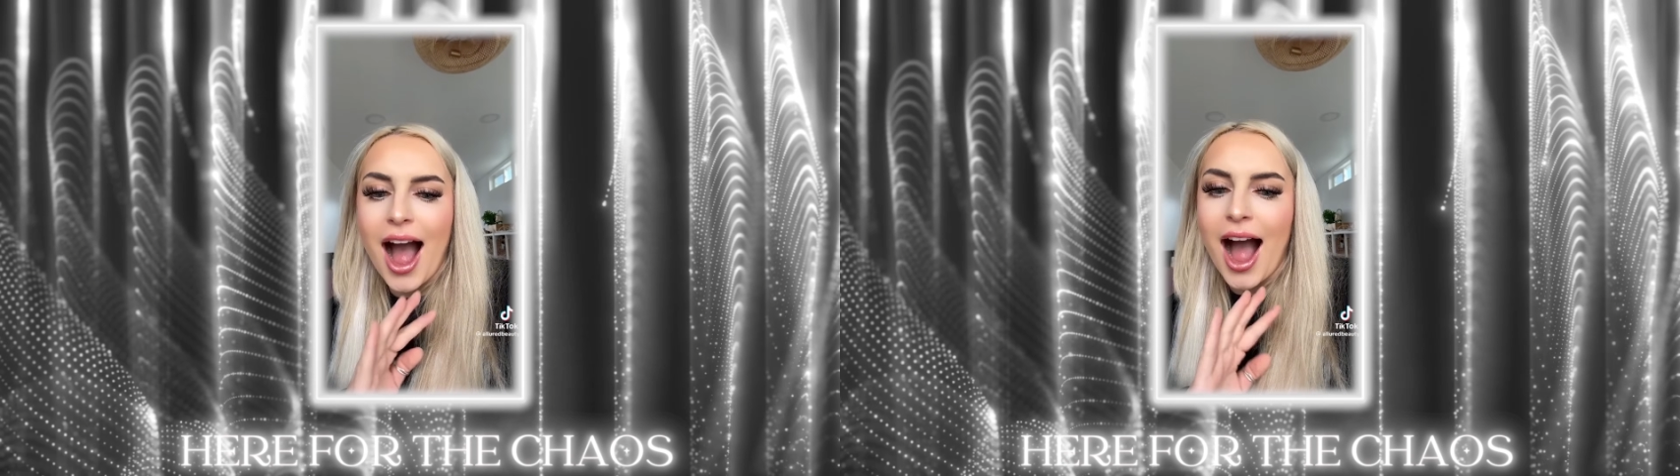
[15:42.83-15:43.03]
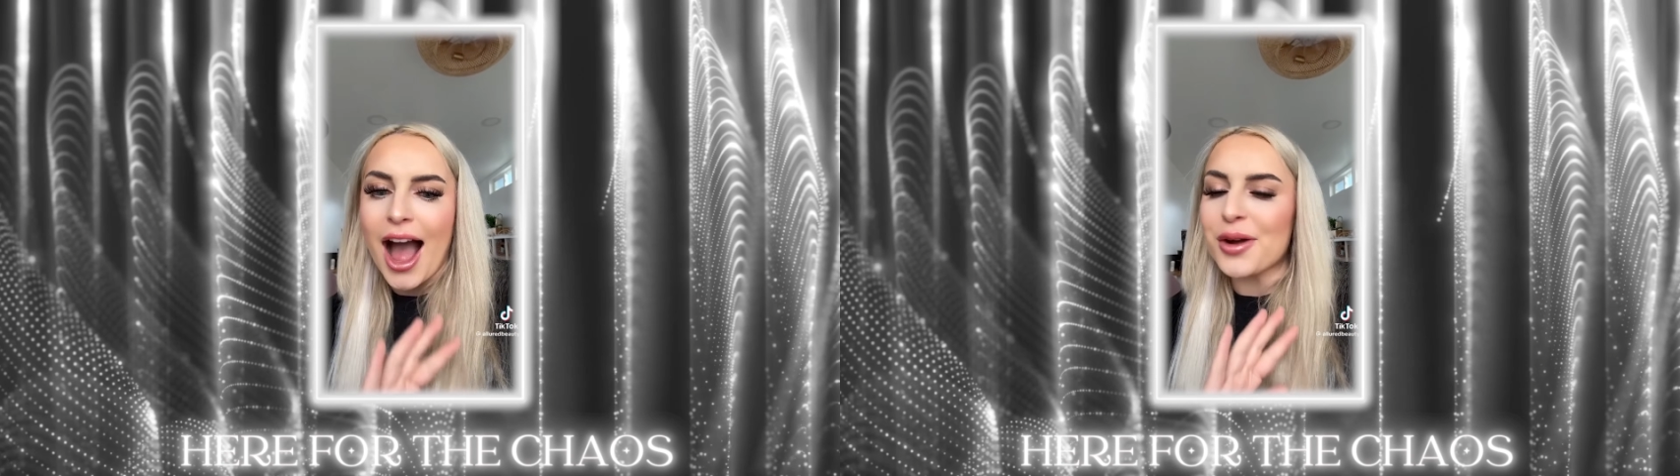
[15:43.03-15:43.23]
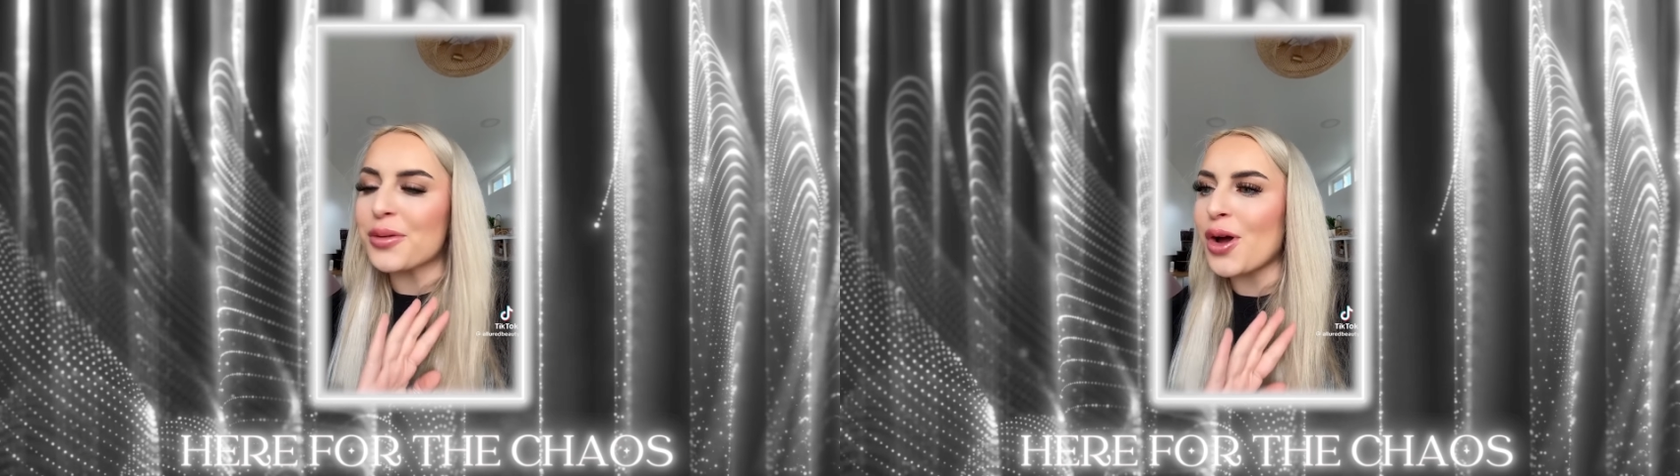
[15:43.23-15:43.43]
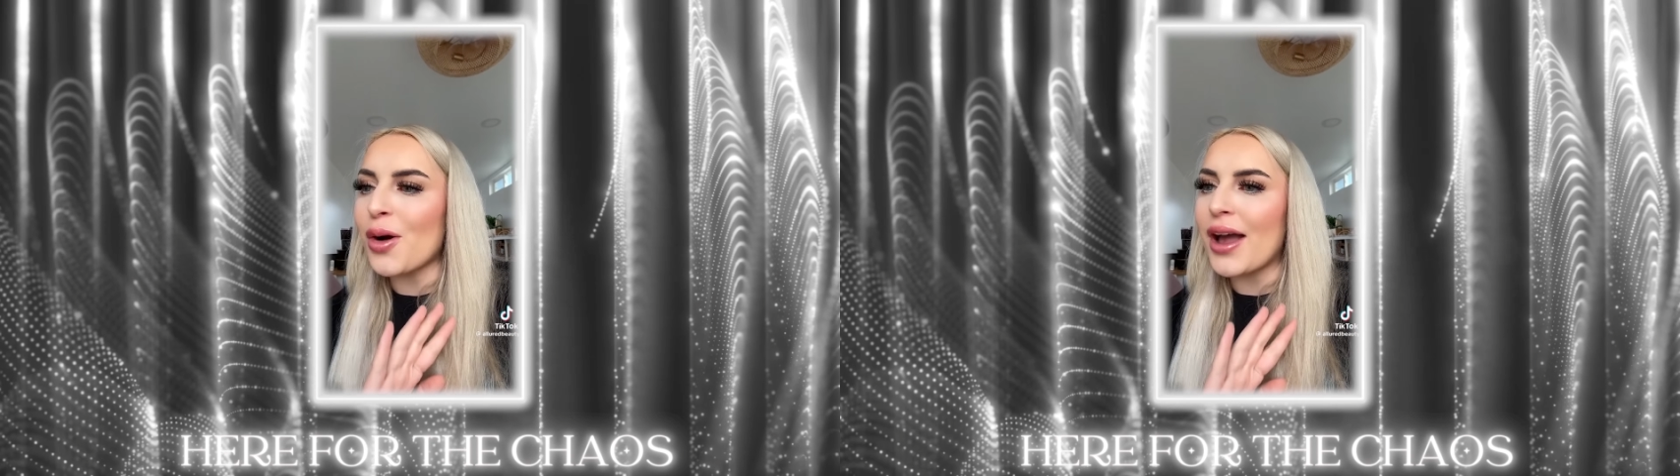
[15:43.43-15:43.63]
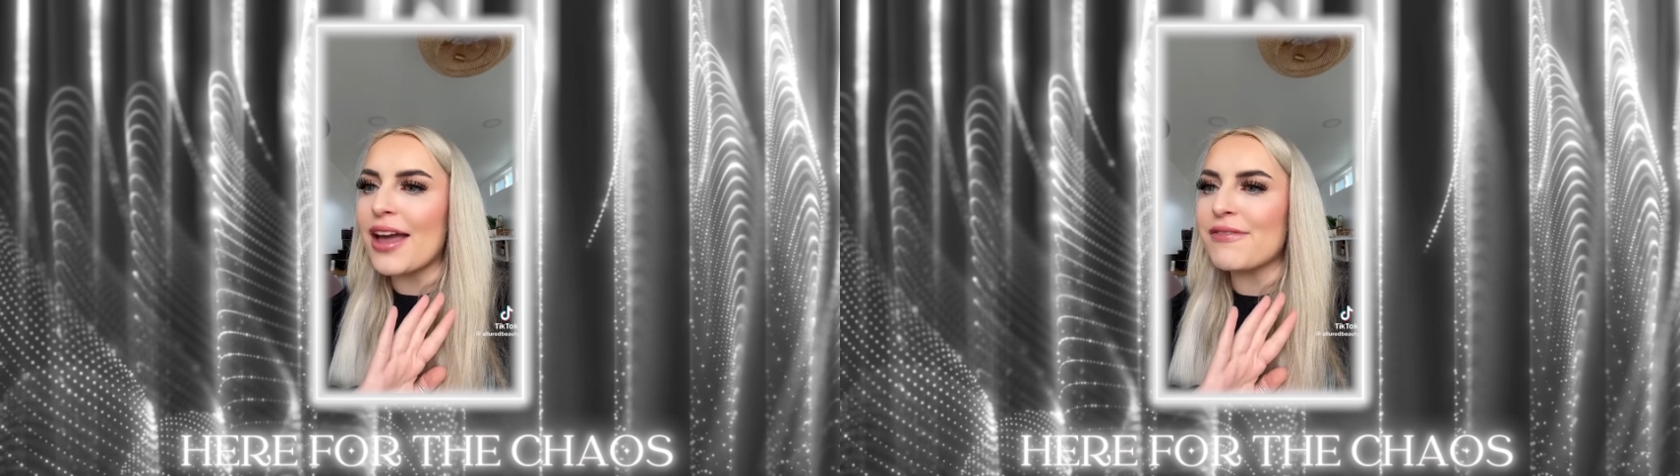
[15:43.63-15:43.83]
I don't know
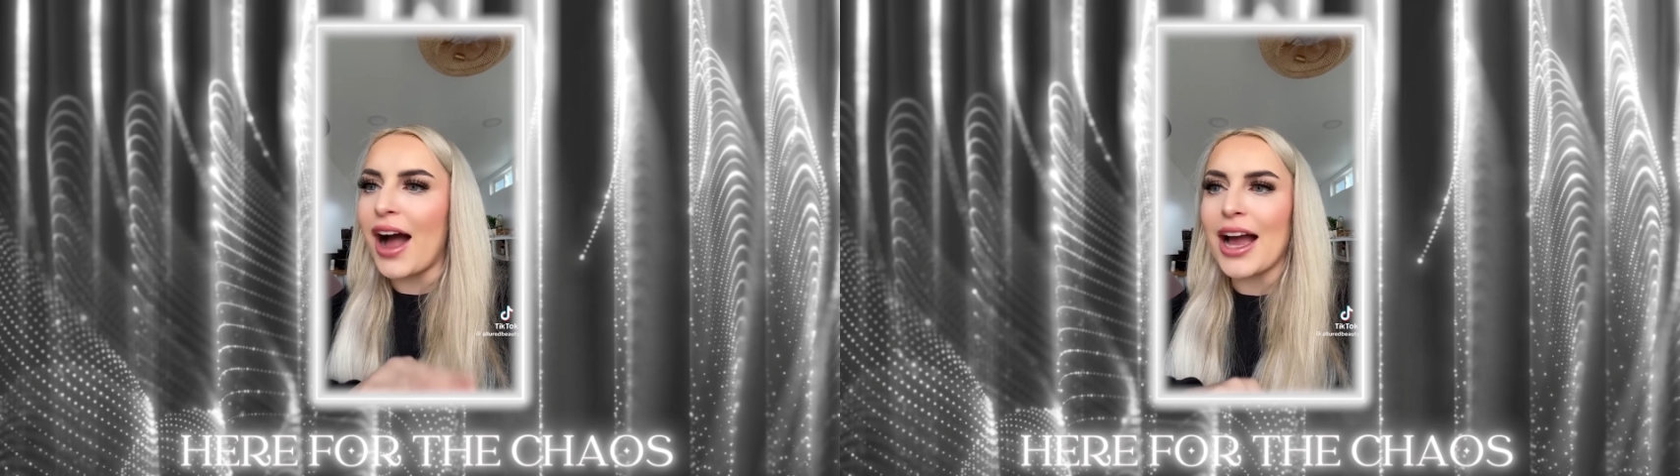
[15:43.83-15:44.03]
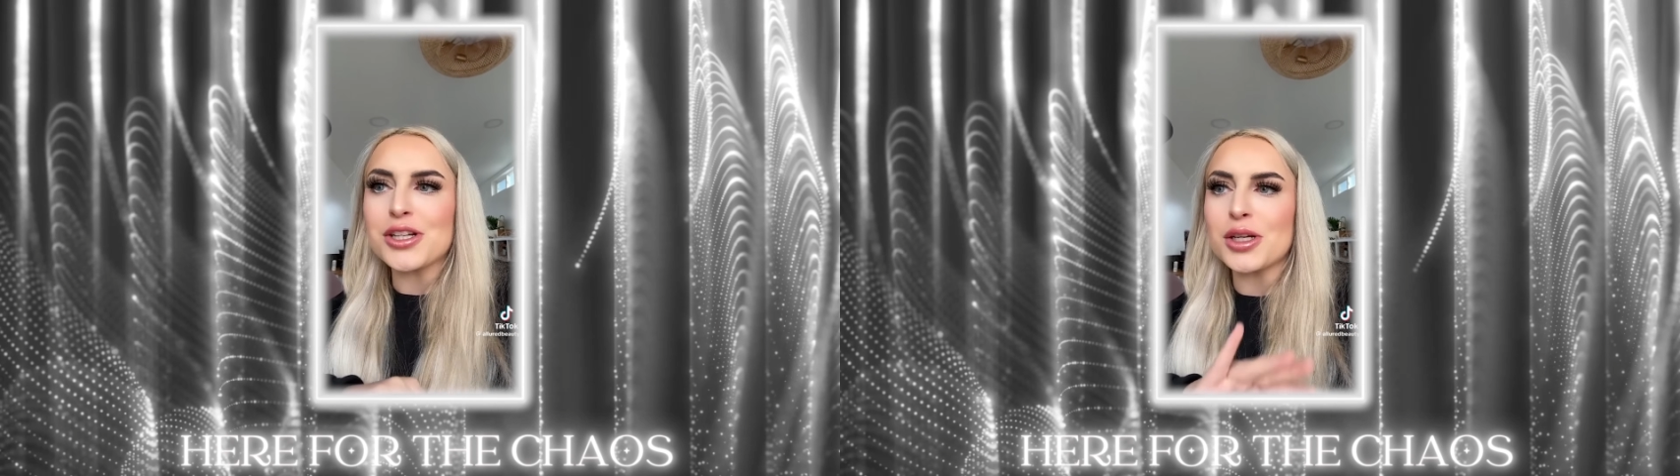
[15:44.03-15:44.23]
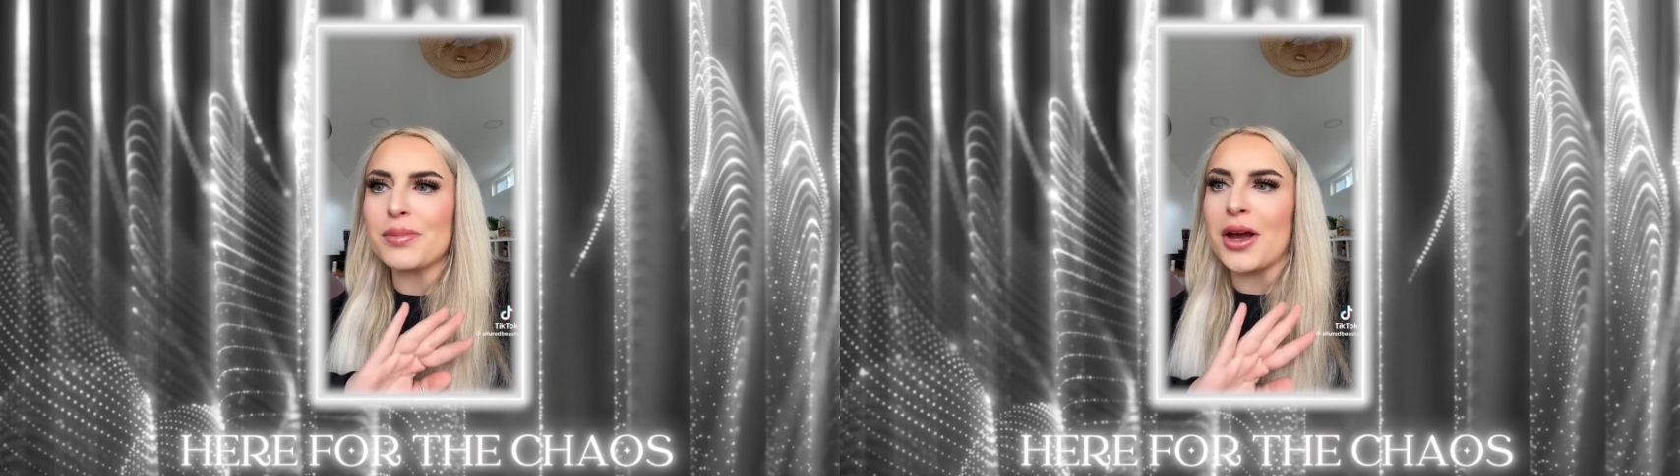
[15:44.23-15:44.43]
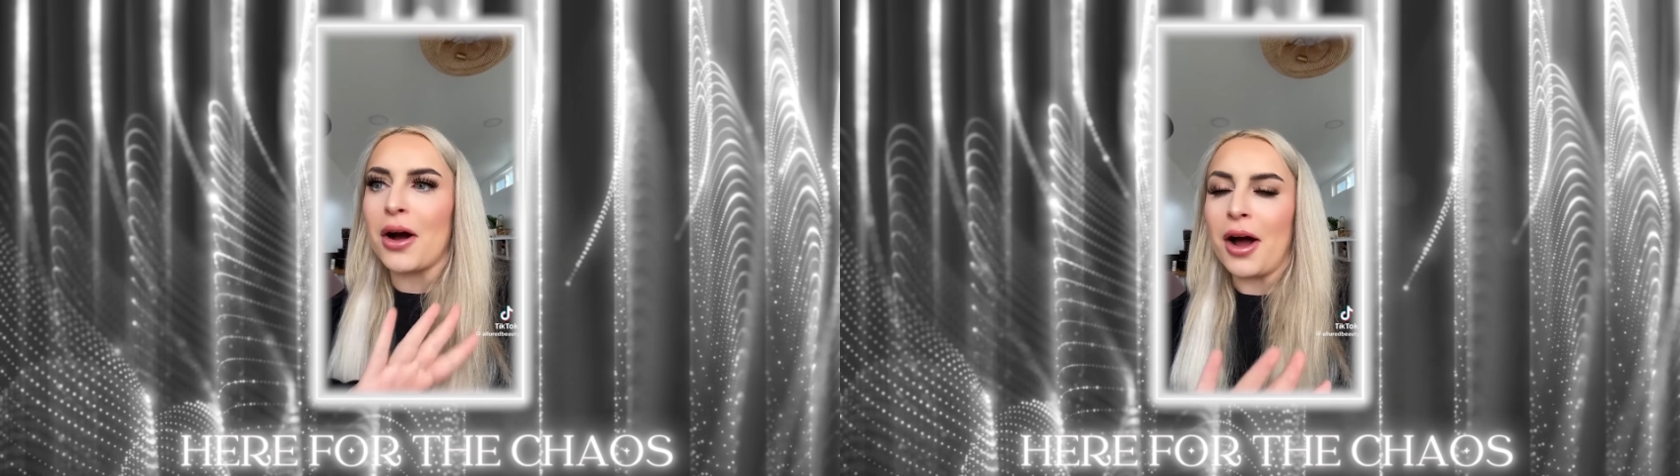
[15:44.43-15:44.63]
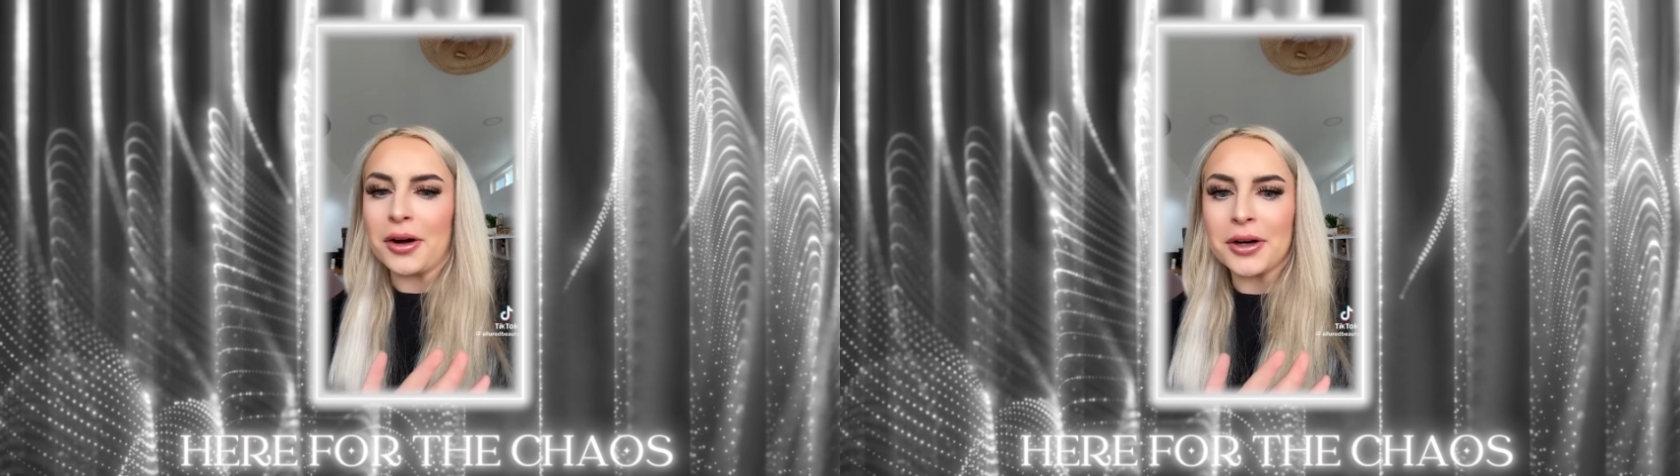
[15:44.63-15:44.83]
if I should be
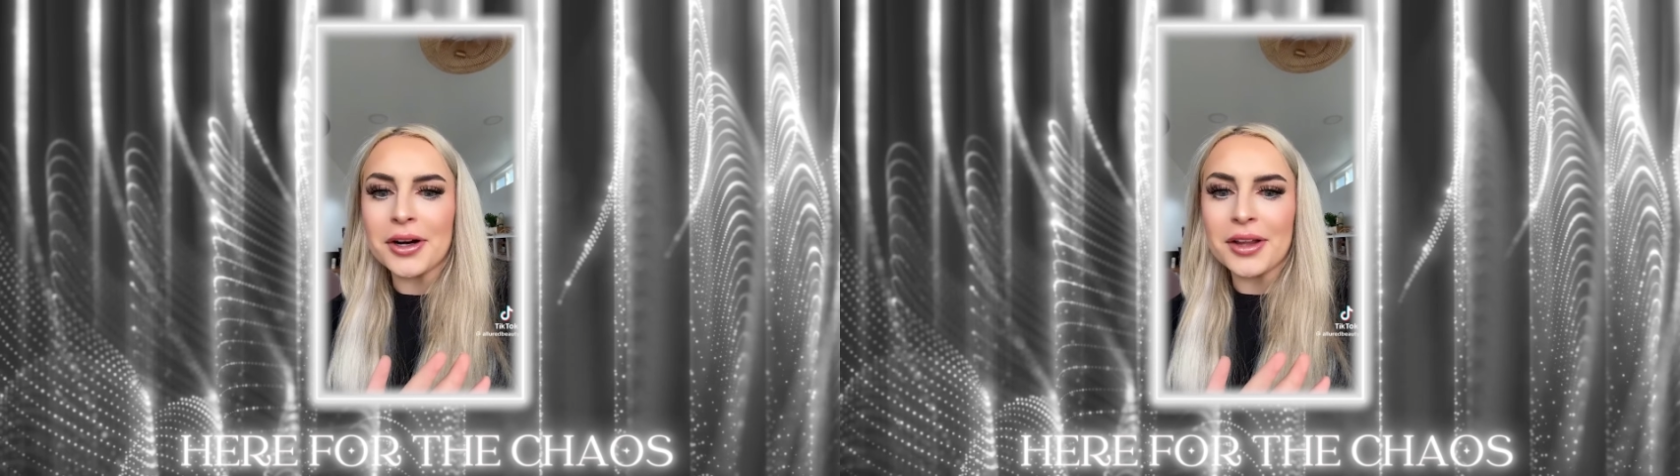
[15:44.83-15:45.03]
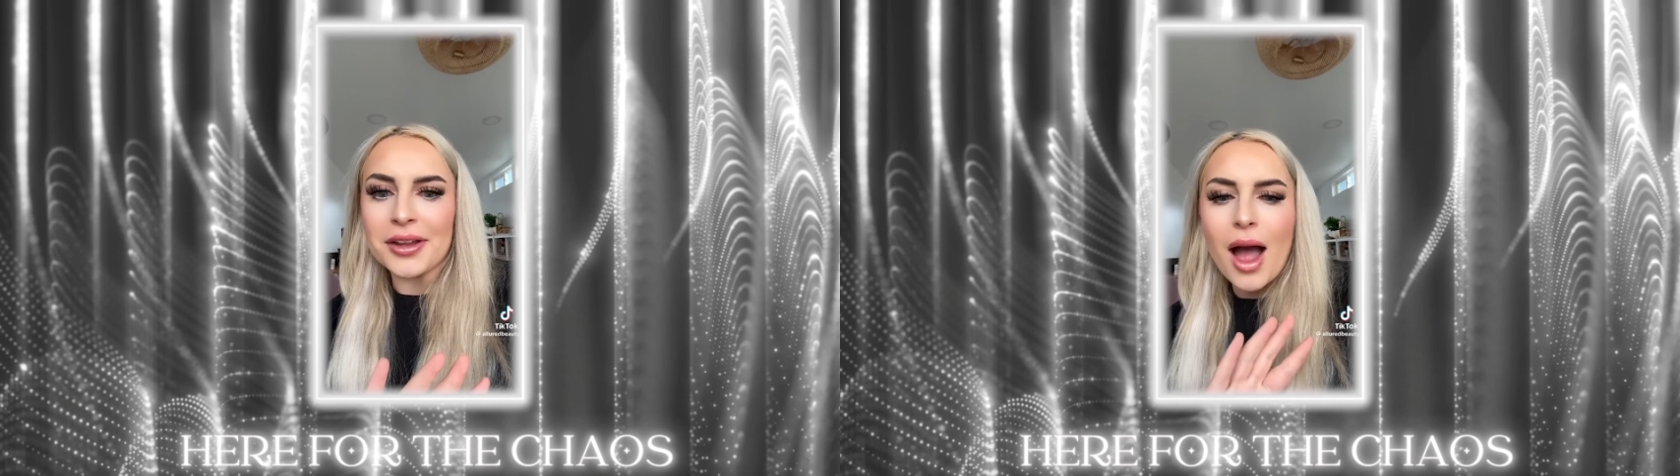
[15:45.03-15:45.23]
honored,